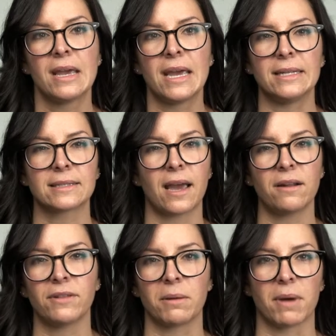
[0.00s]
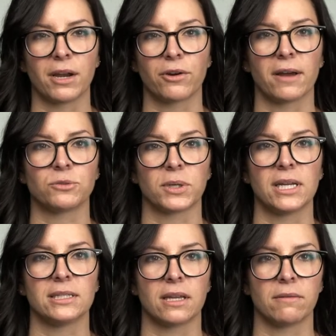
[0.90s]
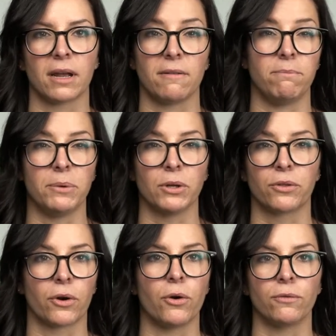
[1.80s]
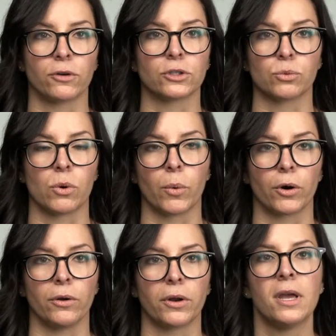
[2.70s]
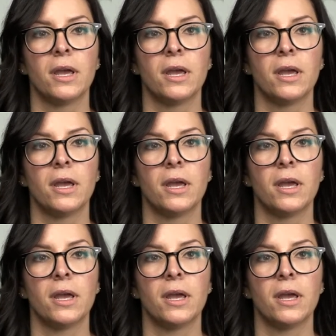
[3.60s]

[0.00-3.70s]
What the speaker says: And it's kind of like Minecraft, where kids can kind of build their own virtual world.